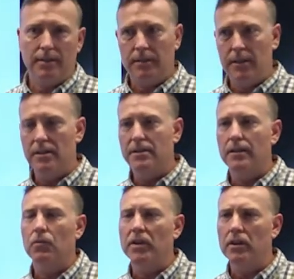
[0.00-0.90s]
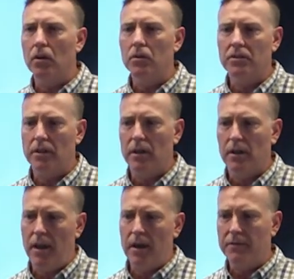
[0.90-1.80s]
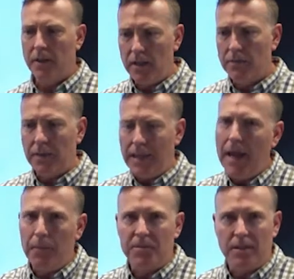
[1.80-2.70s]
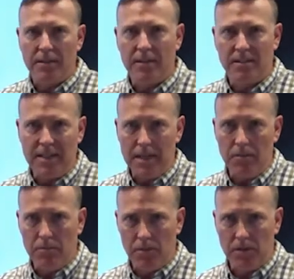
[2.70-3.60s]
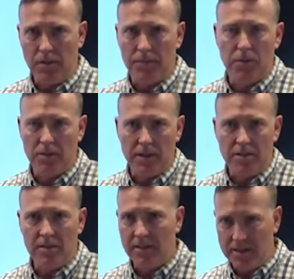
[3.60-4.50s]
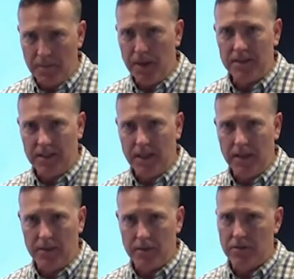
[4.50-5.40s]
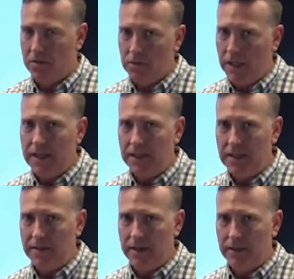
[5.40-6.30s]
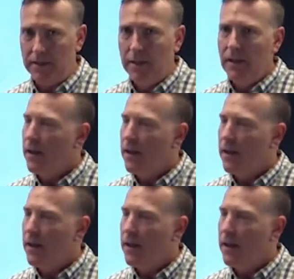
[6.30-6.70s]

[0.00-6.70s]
is that we don't have any of the gaps at the seams of those lenses as they butt together. There's no light leak there.